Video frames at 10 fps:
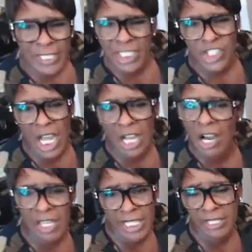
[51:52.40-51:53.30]
can chuck
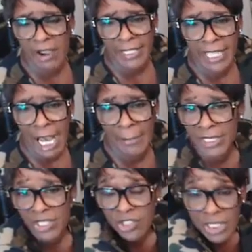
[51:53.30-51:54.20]
all these hard
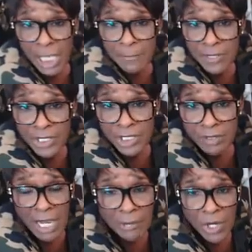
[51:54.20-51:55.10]
copies. It's just up to you.
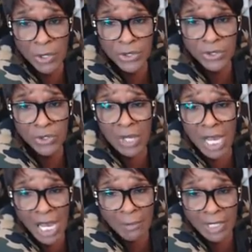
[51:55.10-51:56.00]
I'm old school.
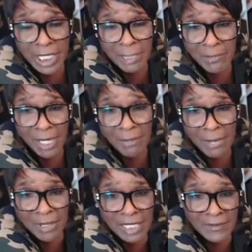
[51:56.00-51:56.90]
I'm going to keep them. I
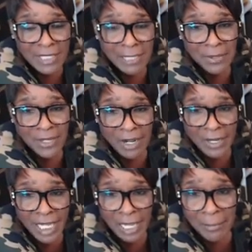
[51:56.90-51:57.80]
believe in keeping a
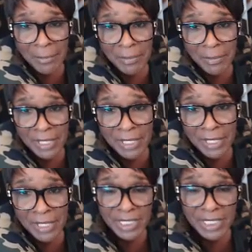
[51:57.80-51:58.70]
hard copy of certain
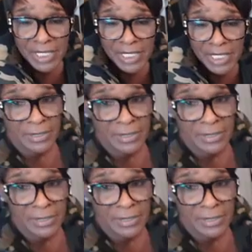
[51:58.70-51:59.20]
things up to date.